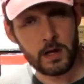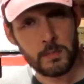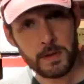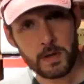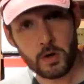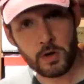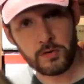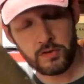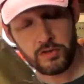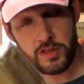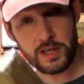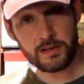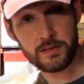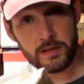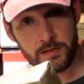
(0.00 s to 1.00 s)
because
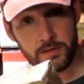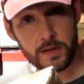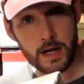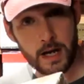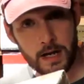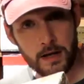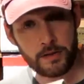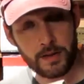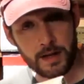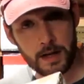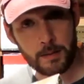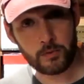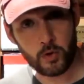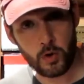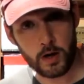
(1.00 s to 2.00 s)
this is the kind of thing
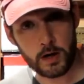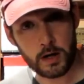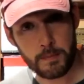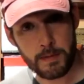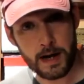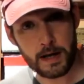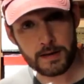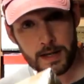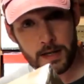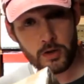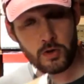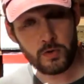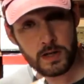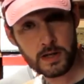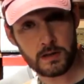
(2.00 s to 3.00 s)
I'm talking about that
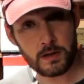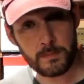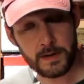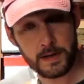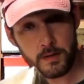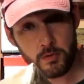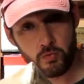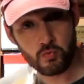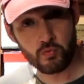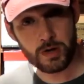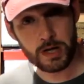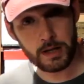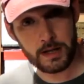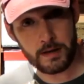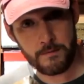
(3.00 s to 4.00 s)
you need to be
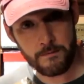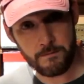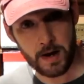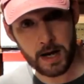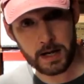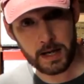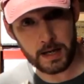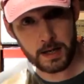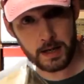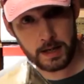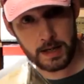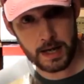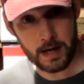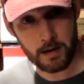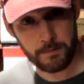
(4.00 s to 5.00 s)
really fucking
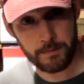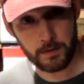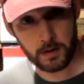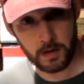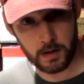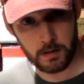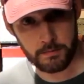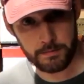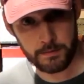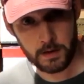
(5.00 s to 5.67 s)
careful of.